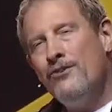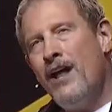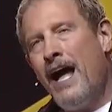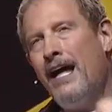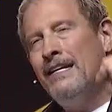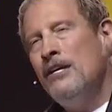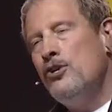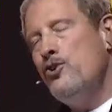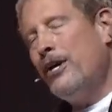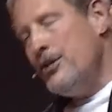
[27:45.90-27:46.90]
or not
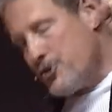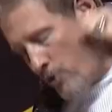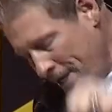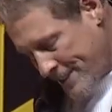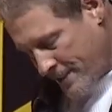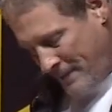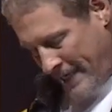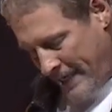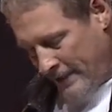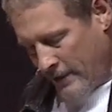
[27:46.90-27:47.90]
you can trust
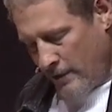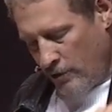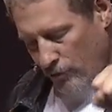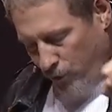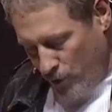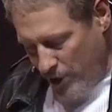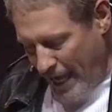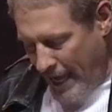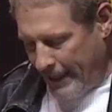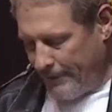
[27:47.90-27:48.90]
me for
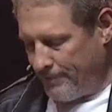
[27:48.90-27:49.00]
today.